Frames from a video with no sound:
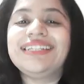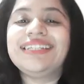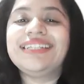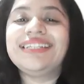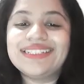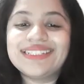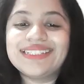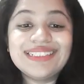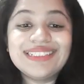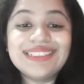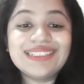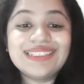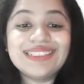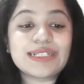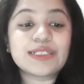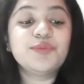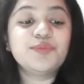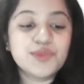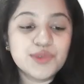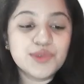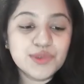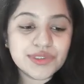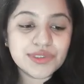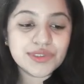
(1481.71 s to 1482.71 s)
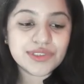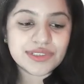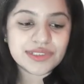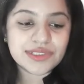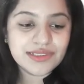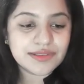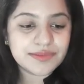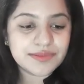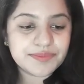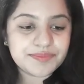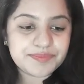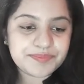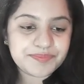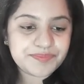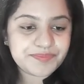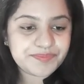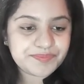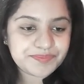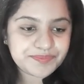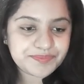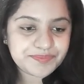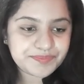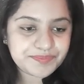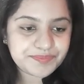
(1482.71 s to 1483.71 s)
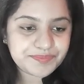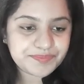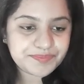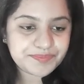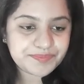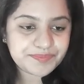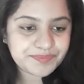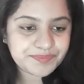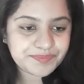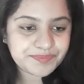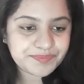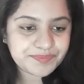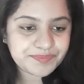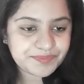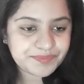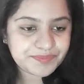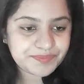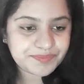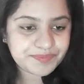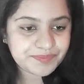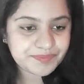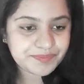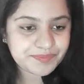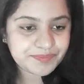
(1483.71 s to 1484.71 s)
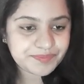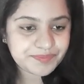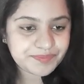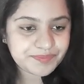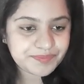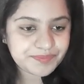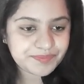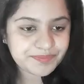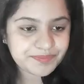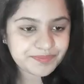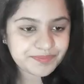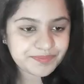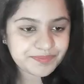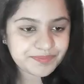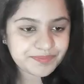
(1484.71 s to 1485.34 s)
that is boosters are required. Okay.